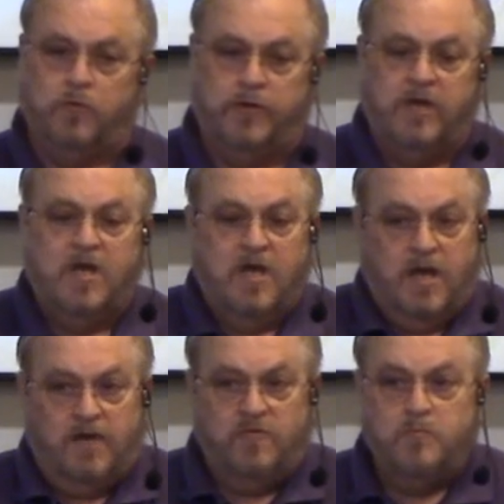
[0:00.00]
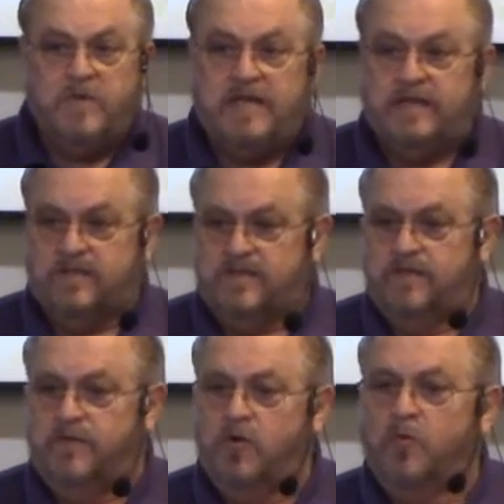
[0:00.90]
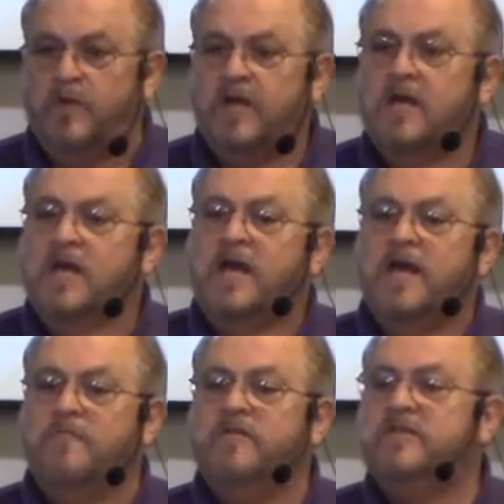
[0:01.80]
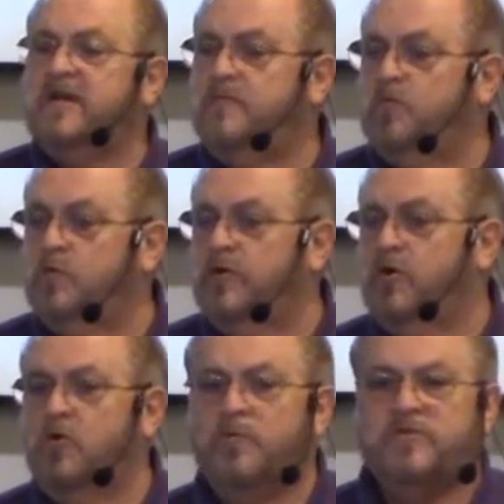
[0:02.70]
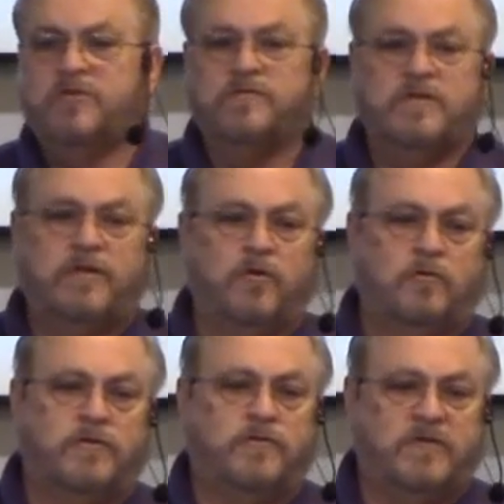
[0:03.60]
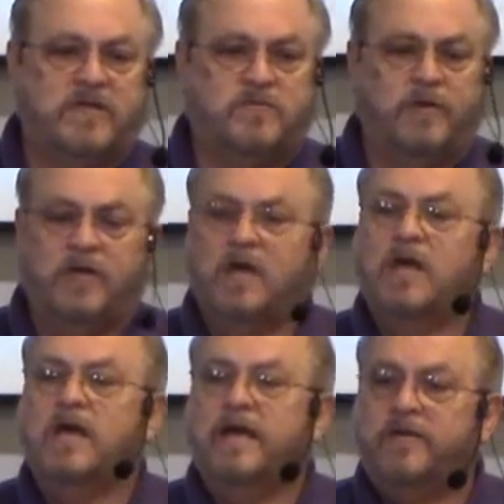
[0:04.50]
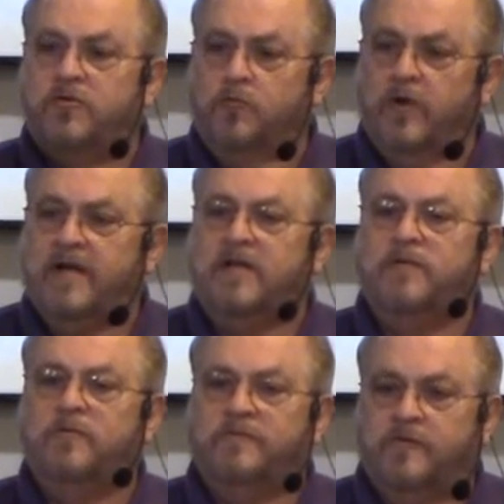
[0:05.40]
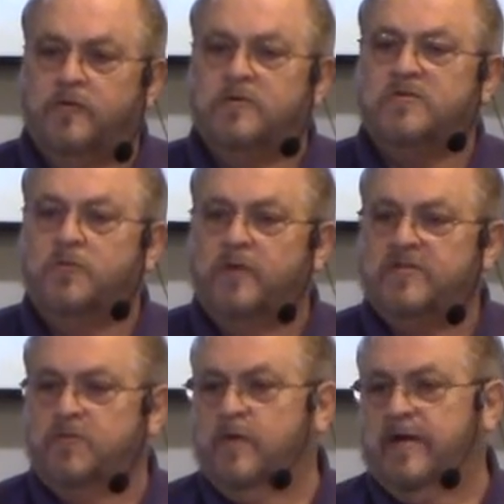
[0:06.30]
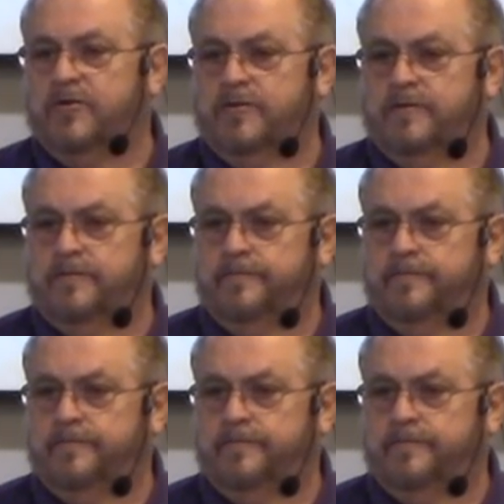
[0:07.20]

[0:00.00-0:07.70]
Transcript: word of immediacy of hope, every time the word hope is used in the Old and New Testament, it directly refers to resurrection.